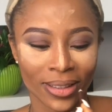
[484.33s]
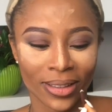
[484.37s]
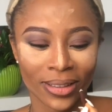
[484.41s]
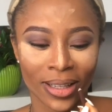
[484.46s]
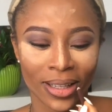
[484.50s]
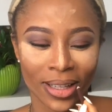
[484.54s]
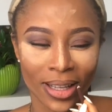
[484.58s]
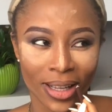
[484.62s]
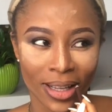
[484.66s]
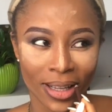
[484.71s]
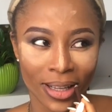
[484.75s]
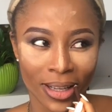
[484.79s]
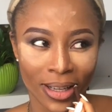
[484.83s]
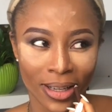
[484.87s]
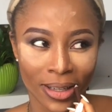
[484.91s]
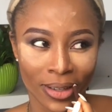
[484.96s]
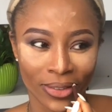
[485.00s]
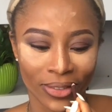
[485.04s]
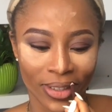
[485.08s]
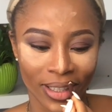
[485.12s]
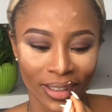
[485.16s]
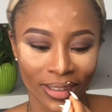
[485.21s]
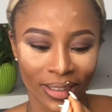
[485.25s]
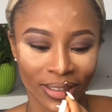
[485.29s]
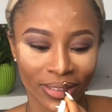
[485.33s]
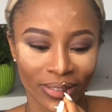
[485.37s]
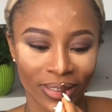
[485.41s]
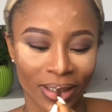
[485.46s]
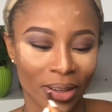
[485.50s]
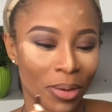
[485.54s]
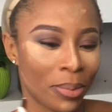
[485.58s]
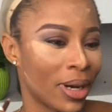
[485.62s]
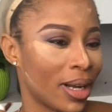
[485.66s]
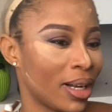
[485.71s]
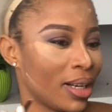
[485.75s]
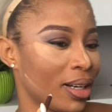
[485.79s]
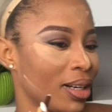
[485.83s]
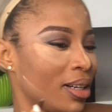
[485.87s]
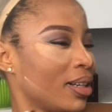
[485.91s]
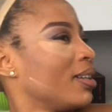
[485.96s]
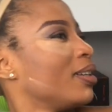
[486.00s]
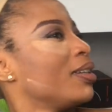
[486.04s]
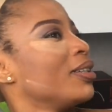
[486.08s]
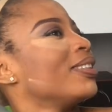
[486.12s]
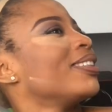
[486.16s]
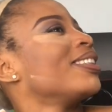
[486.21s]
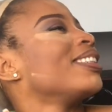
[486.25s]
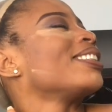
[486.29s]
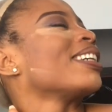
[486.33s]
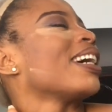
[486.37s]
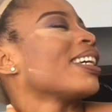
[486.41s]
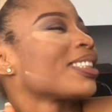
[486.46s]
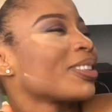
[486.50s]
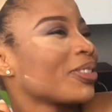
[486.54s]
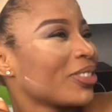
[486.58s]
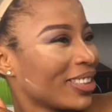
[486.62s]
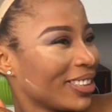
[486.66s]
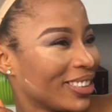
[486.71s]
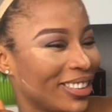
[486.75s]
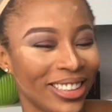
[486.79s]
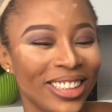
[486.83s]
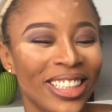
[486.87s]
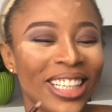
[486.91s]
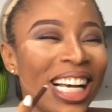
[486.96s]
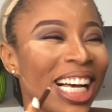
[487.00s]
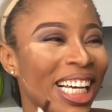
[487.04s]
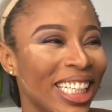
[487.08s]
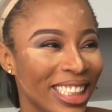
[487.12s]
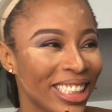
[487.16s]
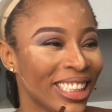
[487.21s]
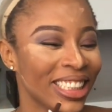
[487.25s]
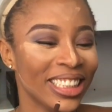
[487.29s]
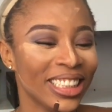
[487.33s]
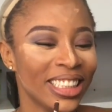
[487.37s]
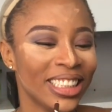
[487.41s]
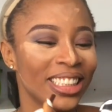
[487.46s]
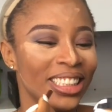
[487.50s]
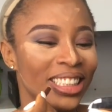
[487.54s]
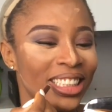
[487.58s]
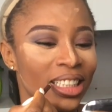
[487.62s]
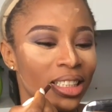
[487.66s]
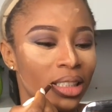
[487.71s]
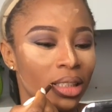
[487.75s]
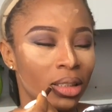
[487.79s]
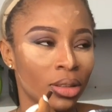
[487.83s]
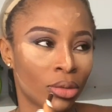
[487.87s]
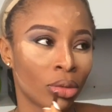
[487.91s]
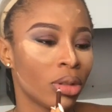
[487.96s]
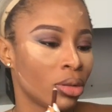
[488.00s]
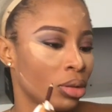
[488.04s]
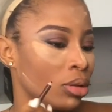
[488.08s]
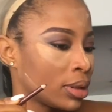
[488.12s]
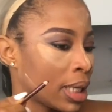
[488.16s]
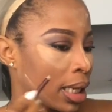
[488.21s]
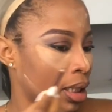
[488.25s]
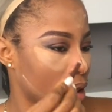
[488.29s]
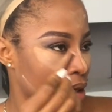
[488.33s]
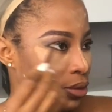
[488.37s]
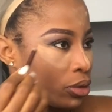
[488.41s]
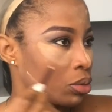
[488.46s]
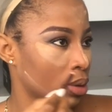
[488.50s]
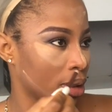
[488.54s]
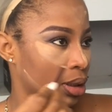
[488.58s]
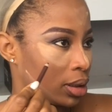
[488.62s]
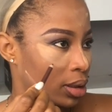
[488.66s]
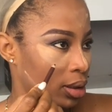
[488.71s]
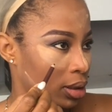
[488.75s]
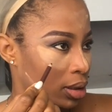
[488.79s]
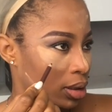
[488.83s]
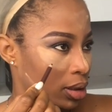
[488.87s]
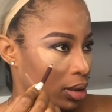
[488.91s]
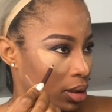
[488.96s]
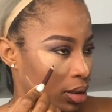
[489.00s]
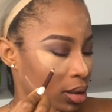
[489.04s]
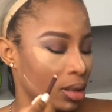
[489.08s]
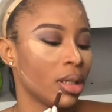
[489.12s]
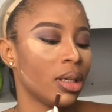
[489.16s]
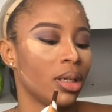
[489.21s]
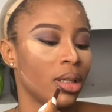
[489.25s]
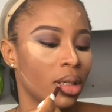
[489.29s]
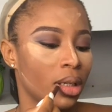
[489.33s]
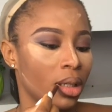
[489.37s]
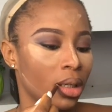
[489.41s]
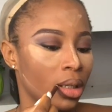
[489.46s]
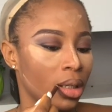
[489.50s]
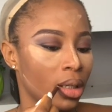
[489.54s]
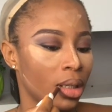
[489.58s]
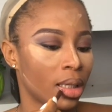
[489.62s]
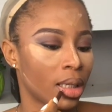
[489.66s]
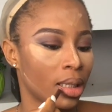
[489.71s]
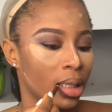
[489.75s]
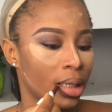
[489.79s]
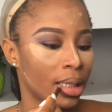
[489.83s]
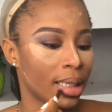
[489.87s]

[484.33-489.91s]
Then underneath my lips, I always do this.